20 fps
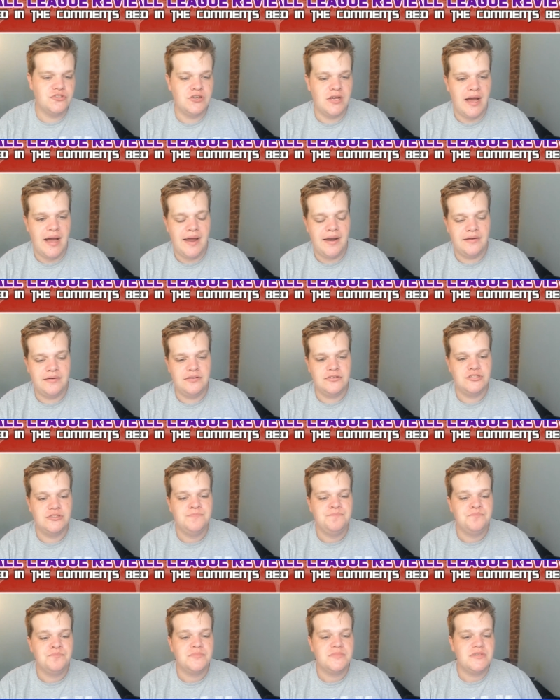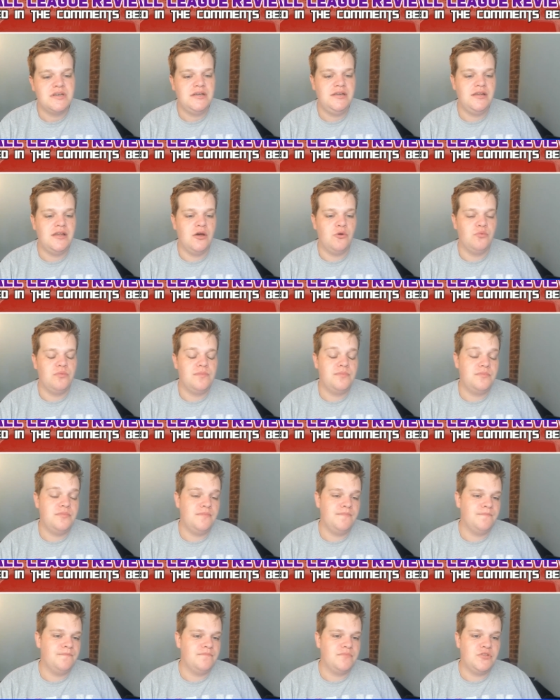And you know,
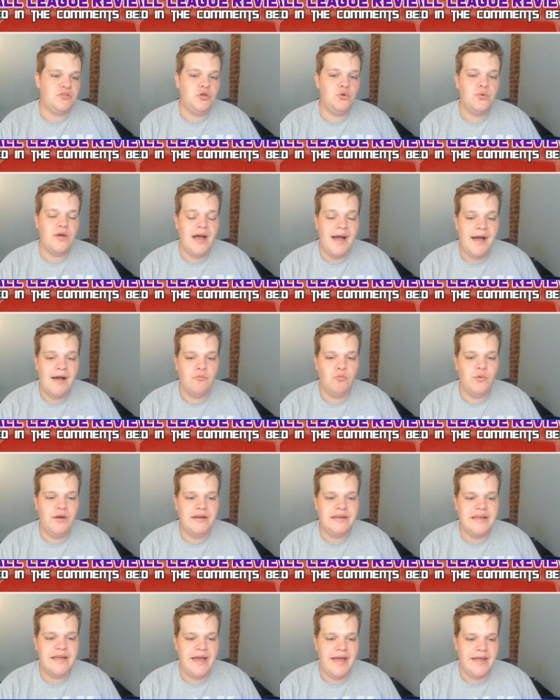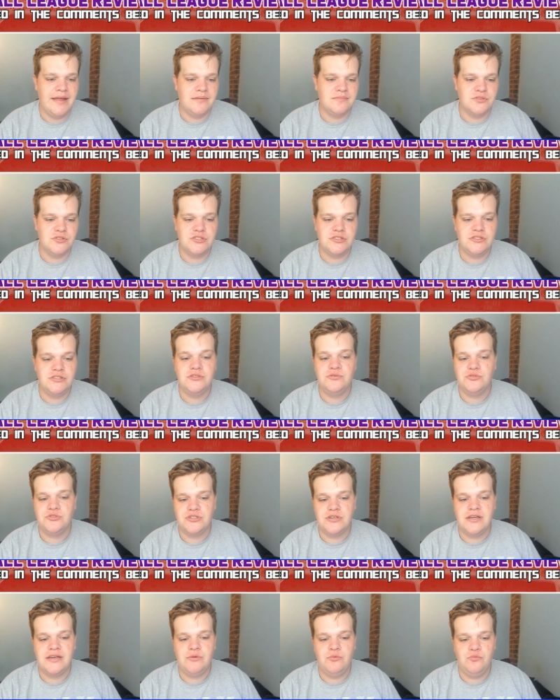you can't win games
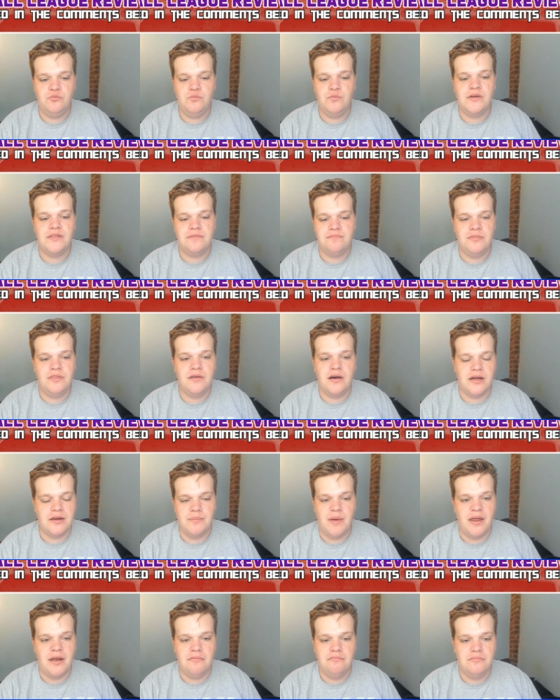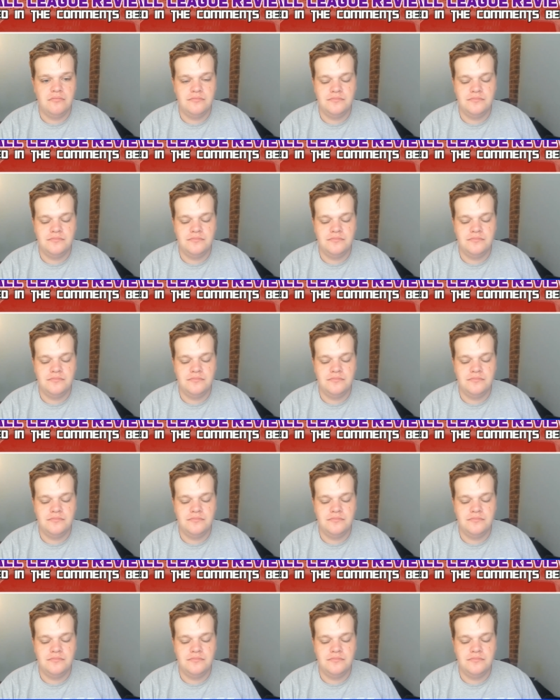usually with 9 men.